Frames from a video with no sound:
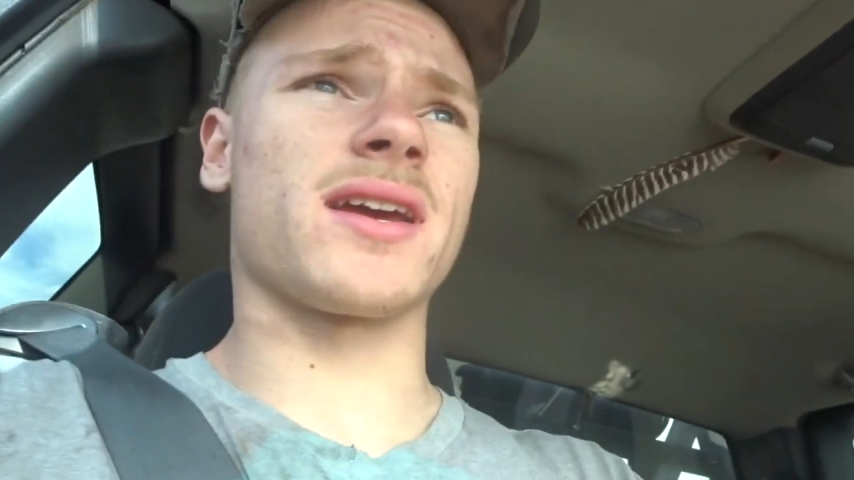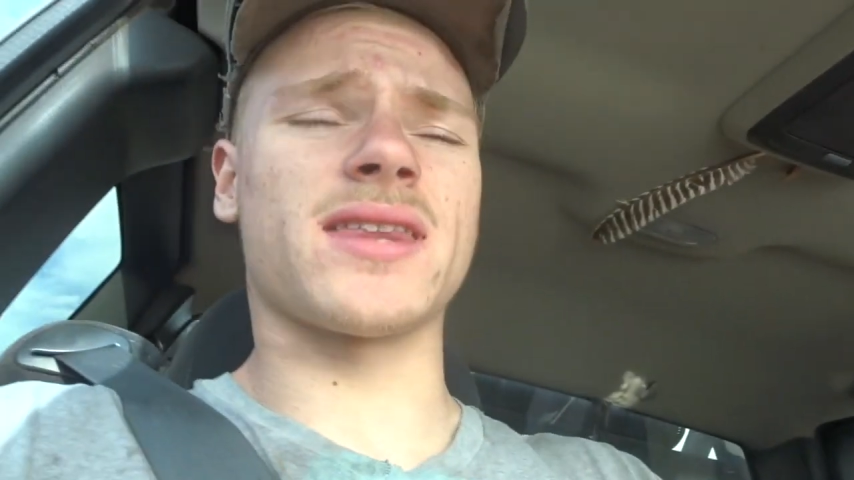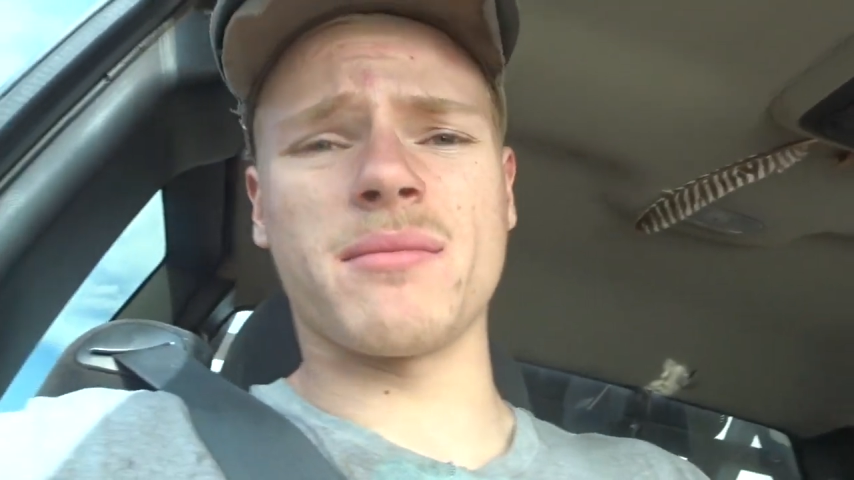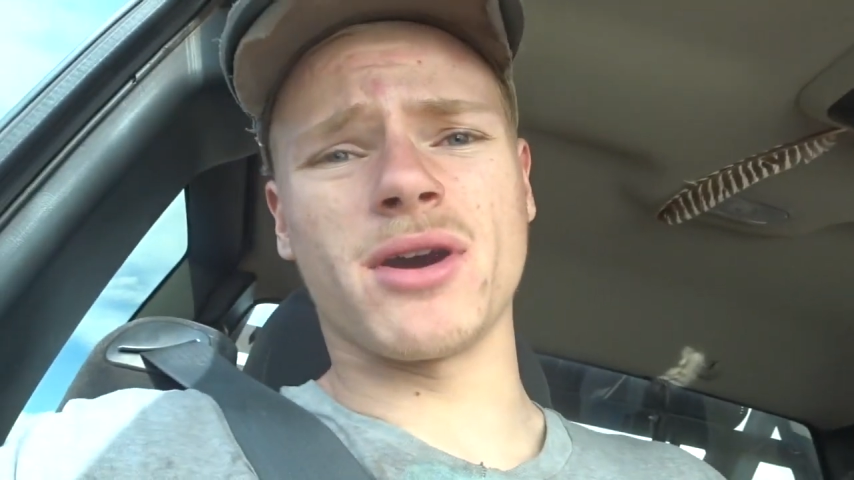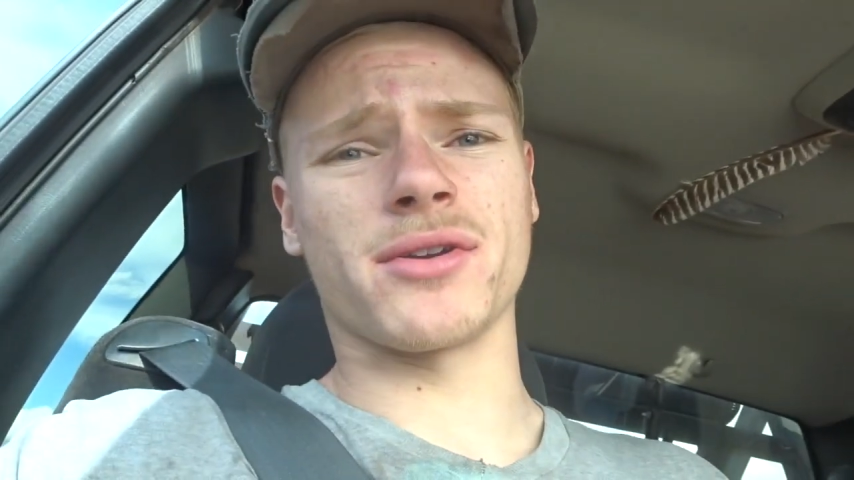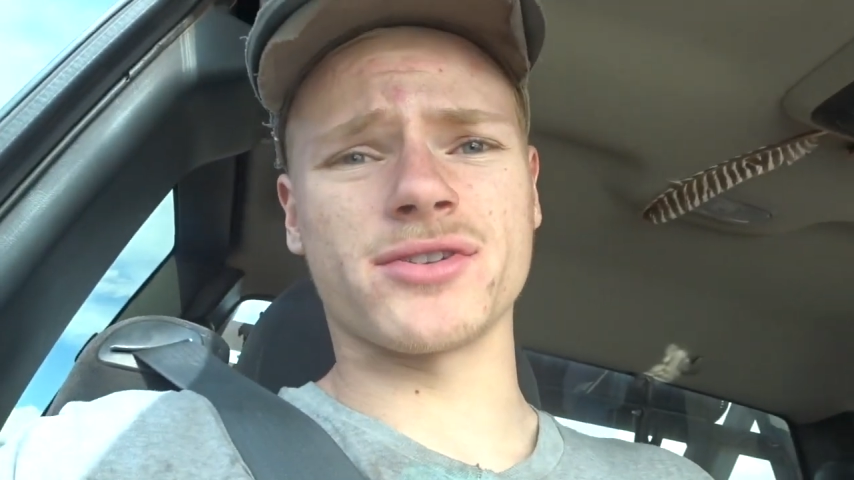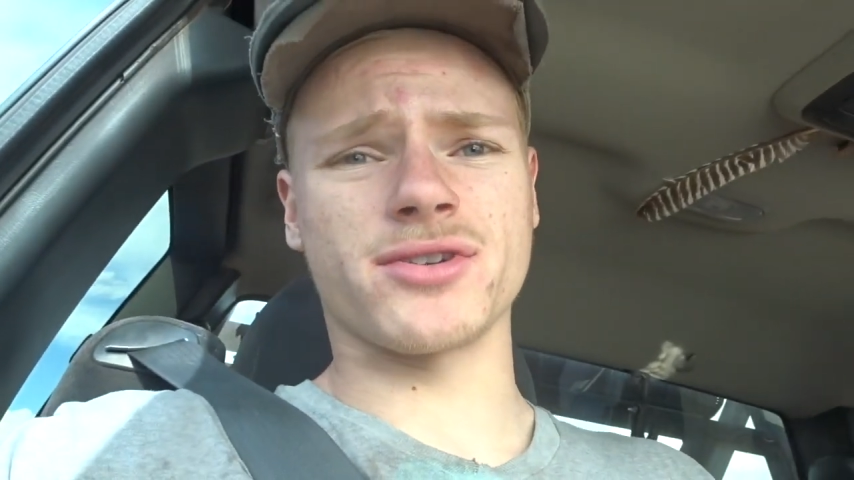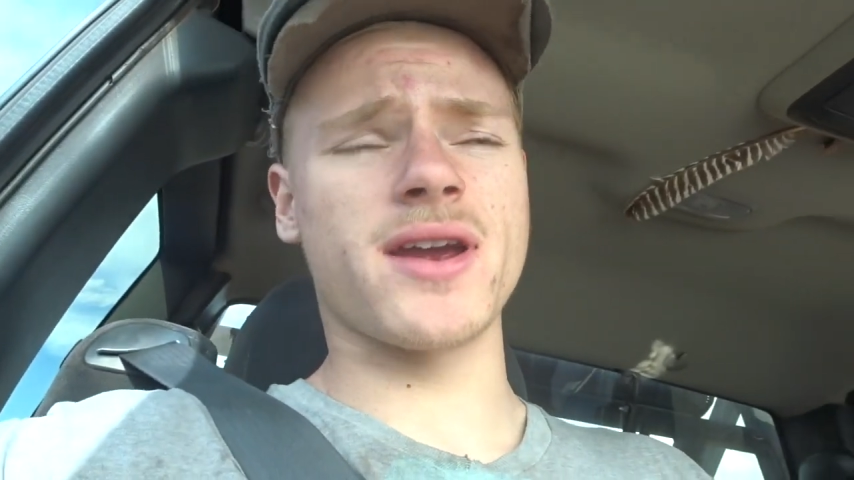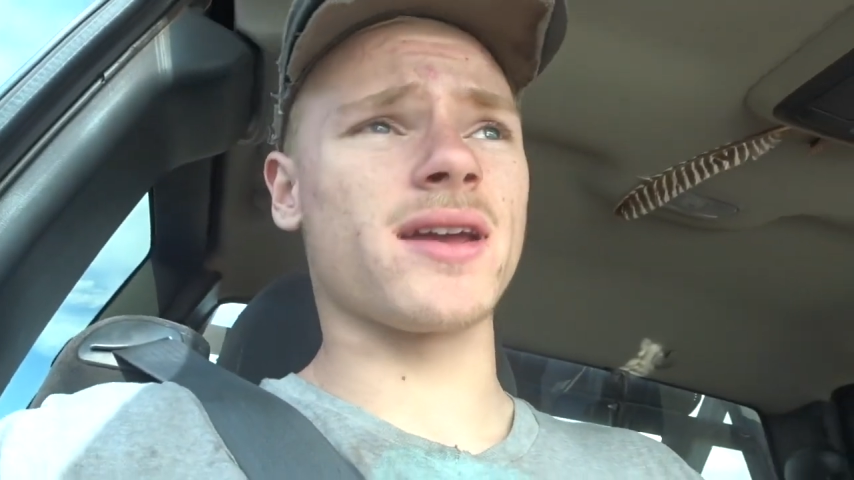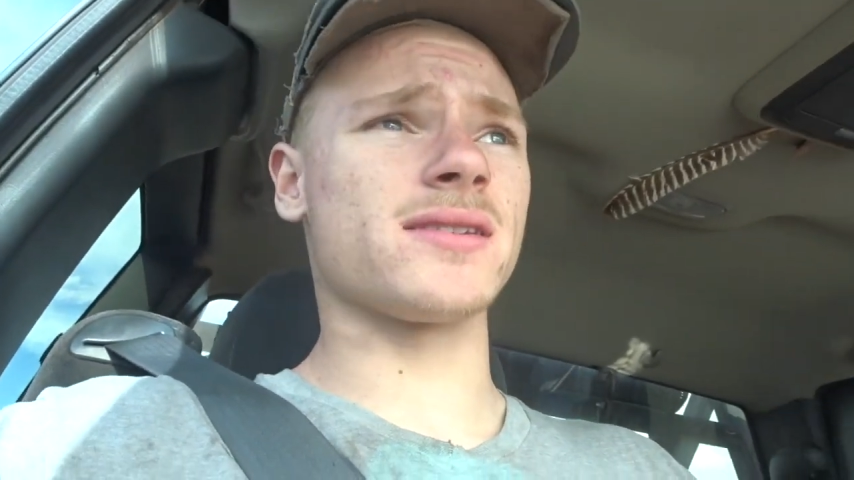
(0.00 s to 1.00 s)
get that motor and
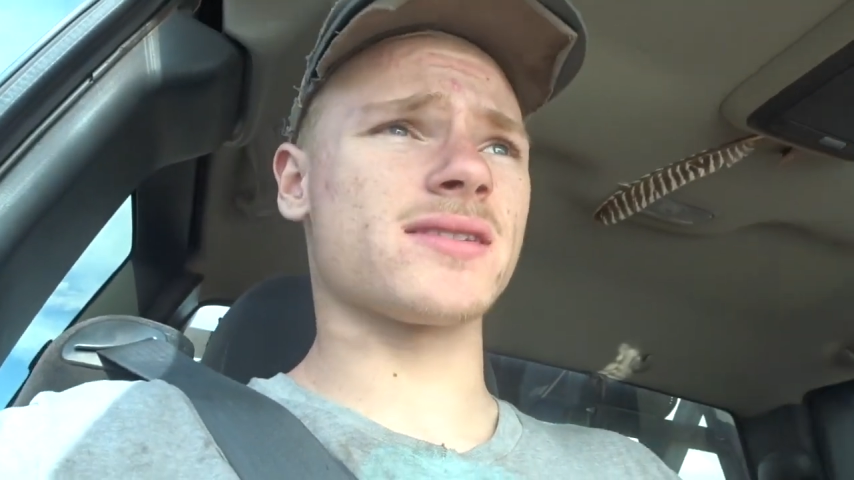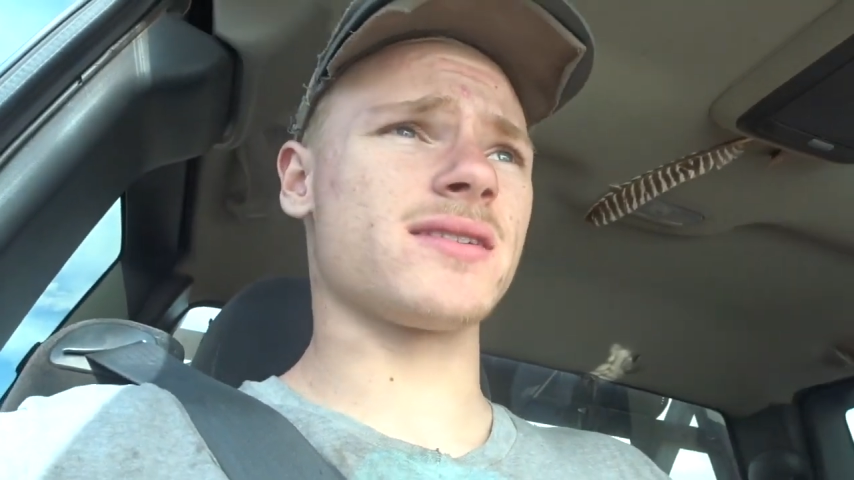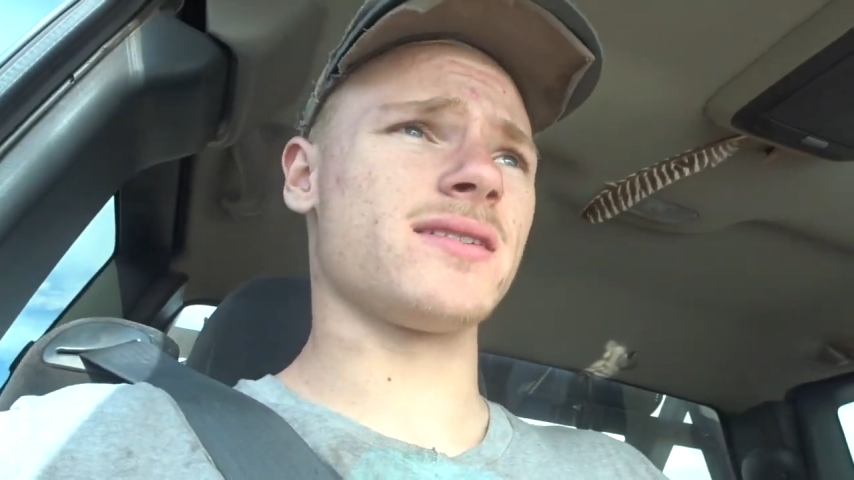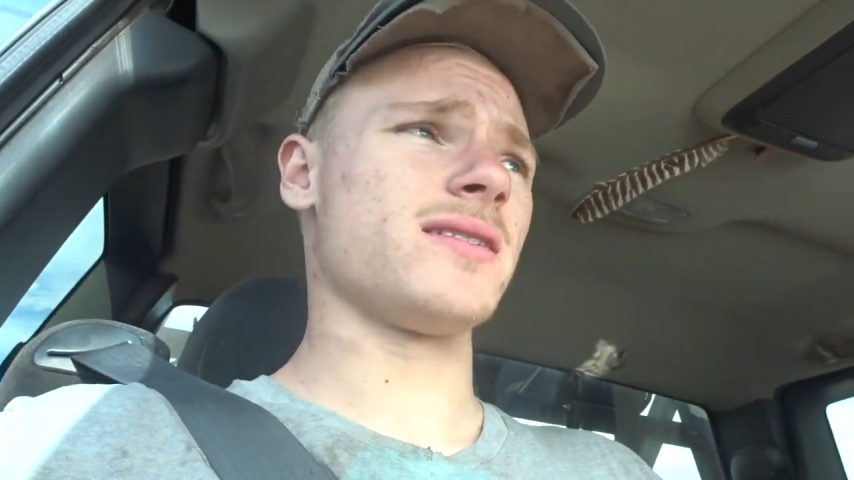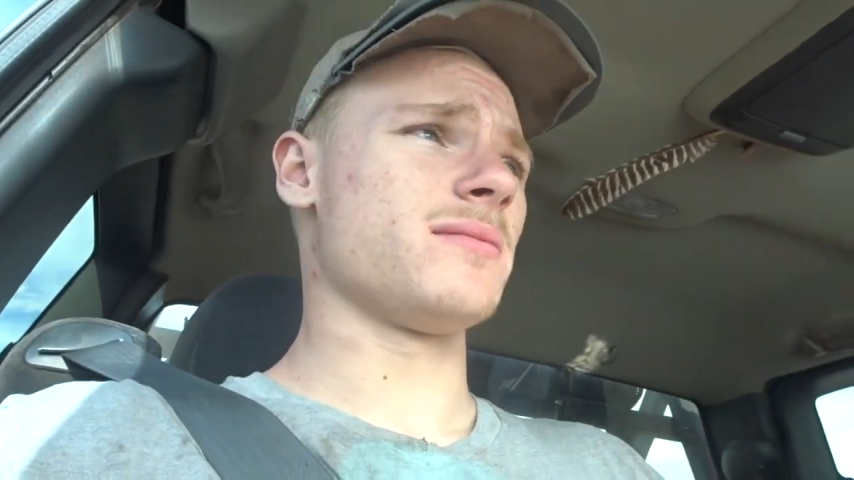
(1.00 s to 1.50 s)
trans